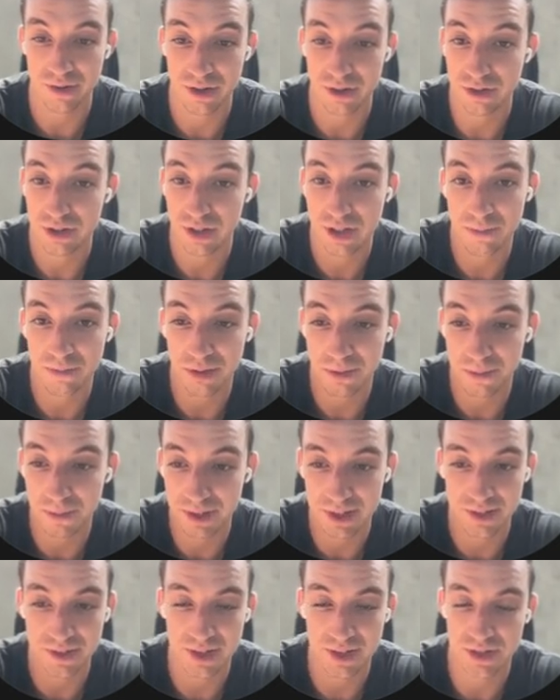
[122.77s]
you can implement
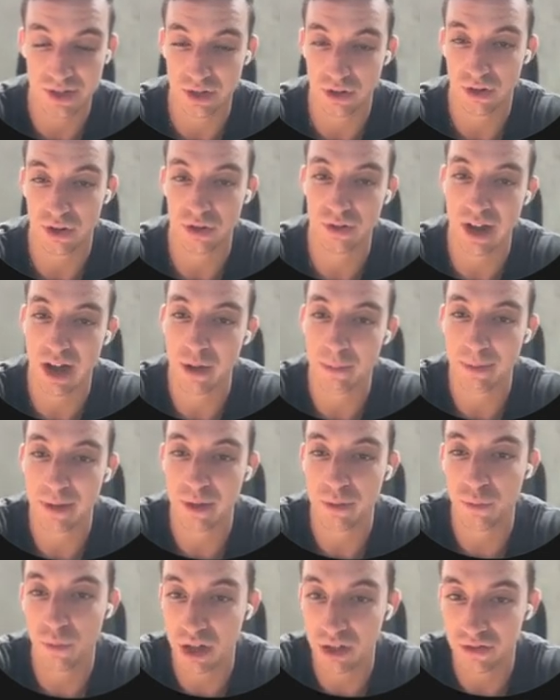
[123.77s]
this into your own
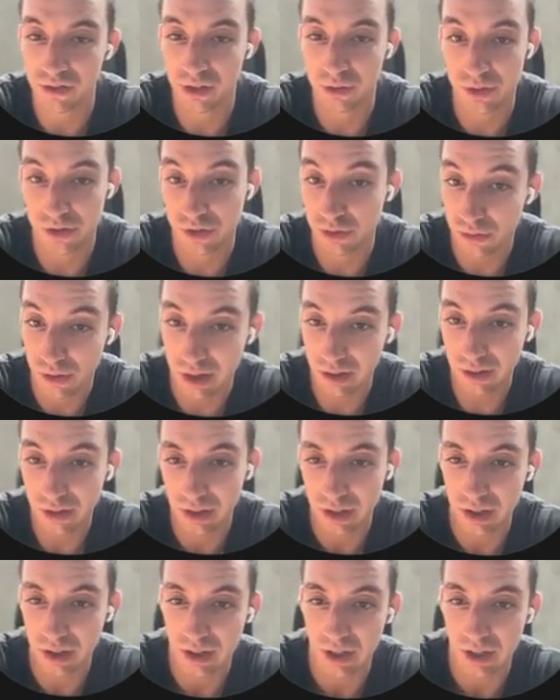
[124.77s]
outbound workflow as well.